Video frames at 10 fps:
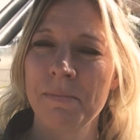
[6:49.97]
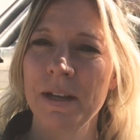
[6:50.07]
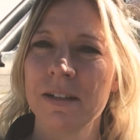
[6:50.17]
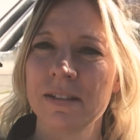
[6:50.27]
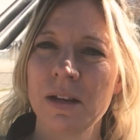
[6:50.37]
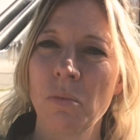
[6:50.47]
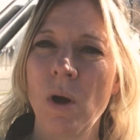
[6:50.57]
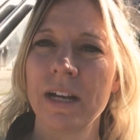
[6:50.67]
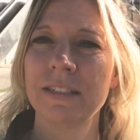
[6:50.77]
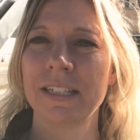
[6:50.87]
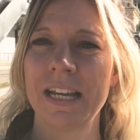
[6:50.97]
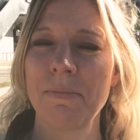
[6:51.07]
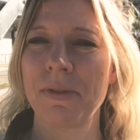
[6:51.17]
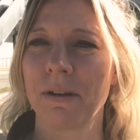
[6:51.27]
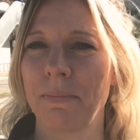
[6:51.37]
because they wanted to
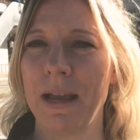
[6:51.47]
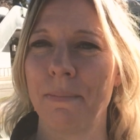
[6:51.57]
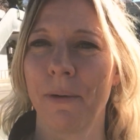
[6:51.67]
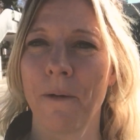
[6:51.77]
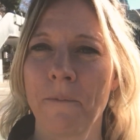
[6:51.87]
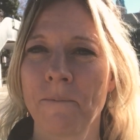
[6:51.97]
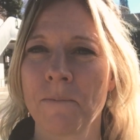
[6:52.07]
keep their people,